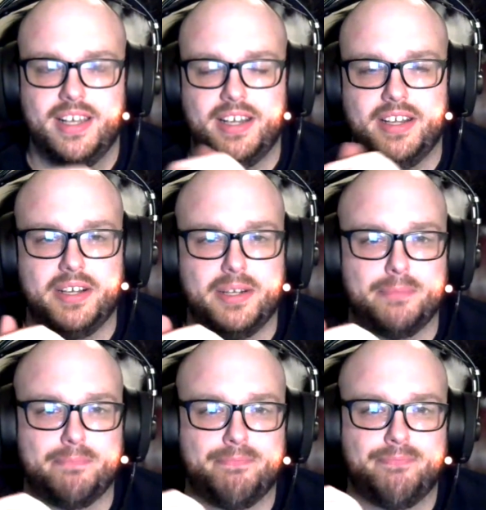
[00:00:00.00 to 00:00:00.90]

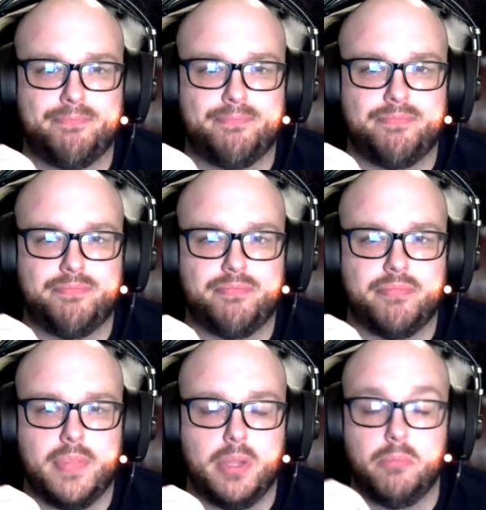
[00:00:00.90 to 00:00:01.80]

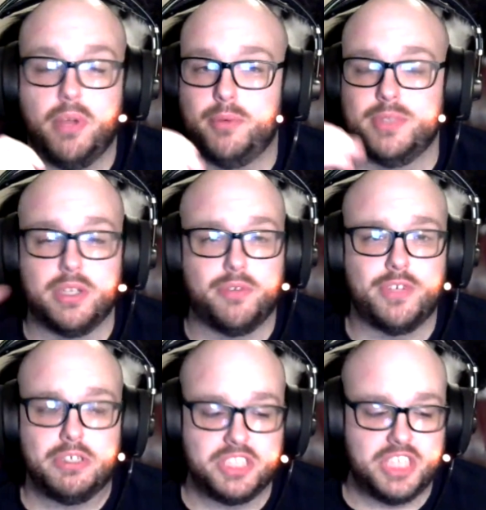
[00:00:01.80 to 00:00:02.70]
But it was our
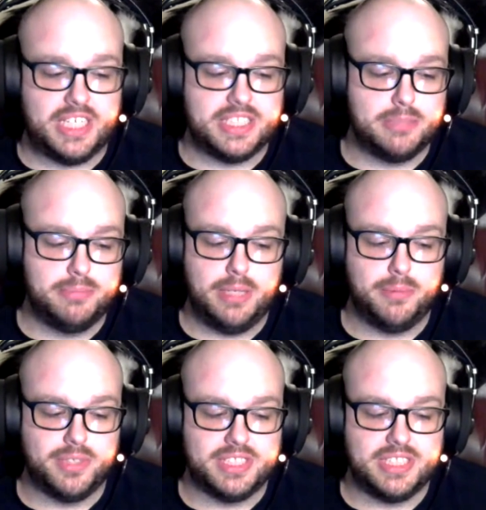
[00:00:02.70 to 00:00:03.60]
first chance to be
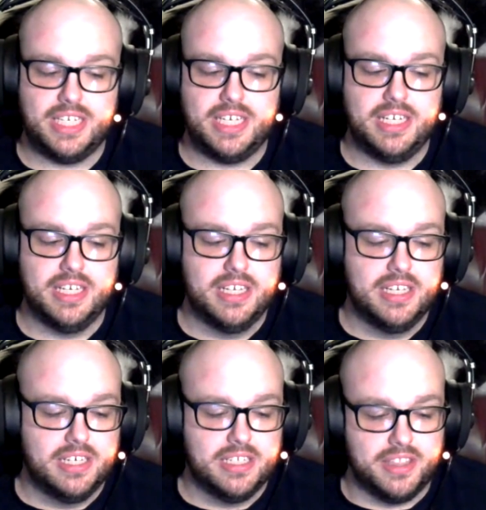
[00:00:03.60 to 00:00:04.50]
able to see
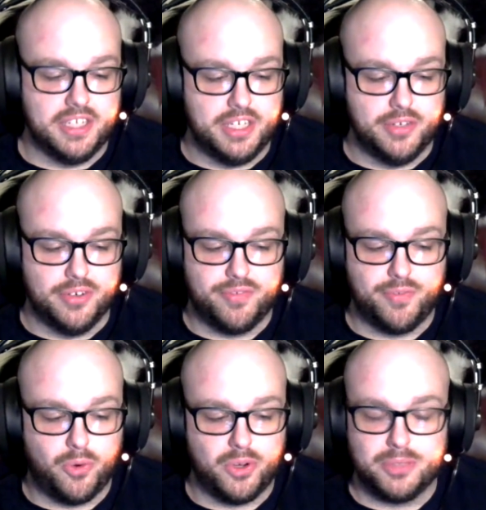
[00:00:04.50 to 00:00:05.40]
the
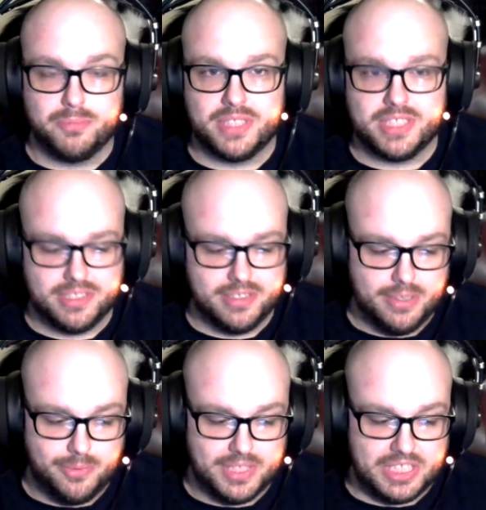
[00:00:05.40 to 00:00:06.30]
uniforms,
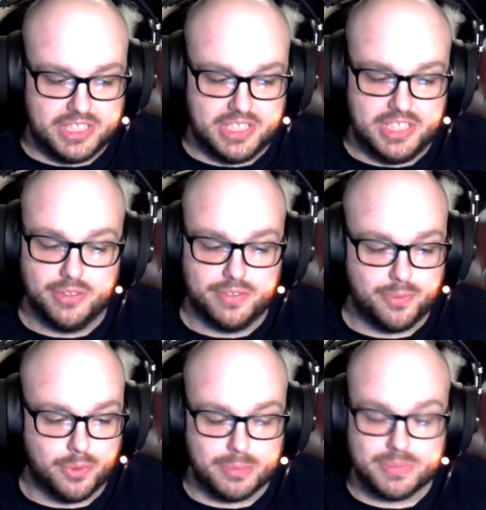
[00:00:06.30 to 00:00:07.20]
which the
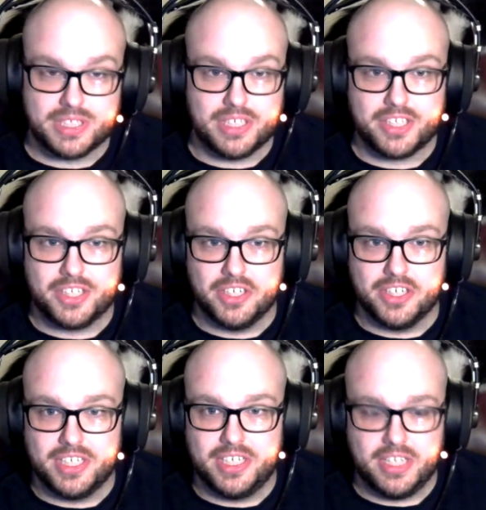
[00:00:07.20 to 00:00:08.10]
uniforms look
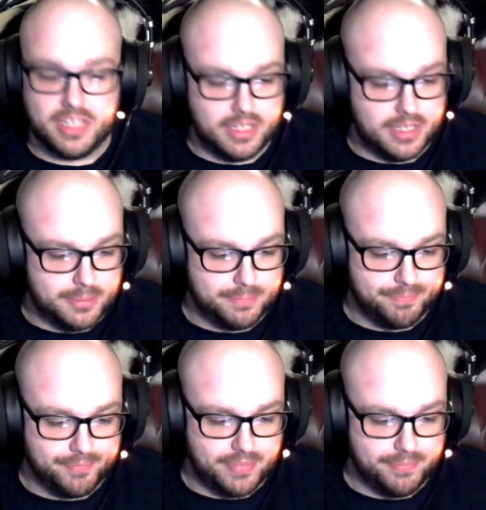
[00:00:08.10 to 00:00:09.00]
good.
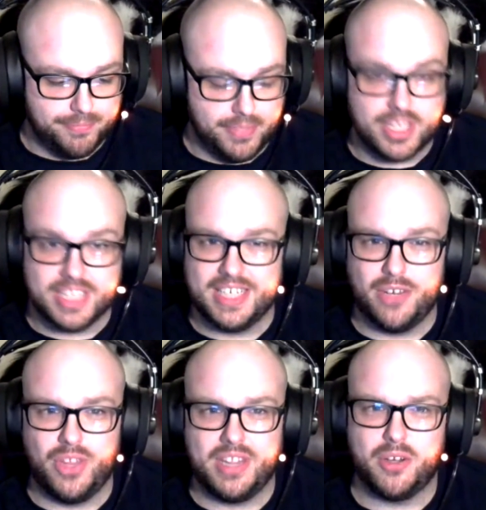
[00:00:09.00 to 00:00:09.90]
You can
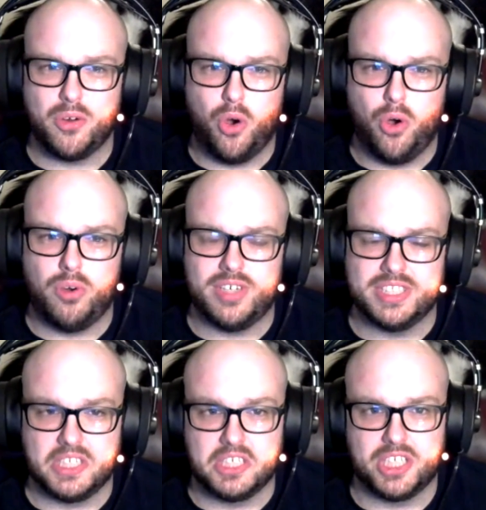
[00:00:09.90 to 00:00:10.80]
tell that they're all
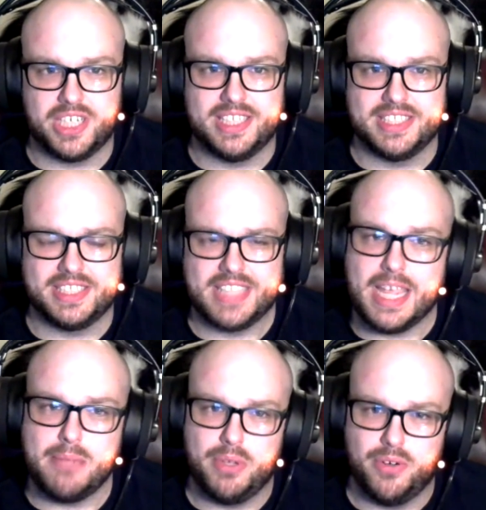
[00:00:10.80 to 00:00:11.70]
essentially the
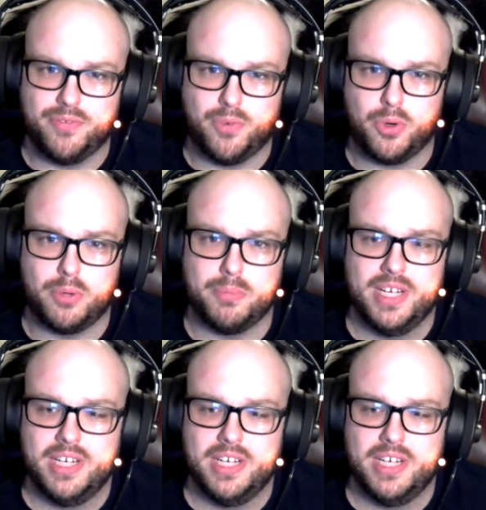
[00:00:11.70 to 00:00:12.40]
same uniform,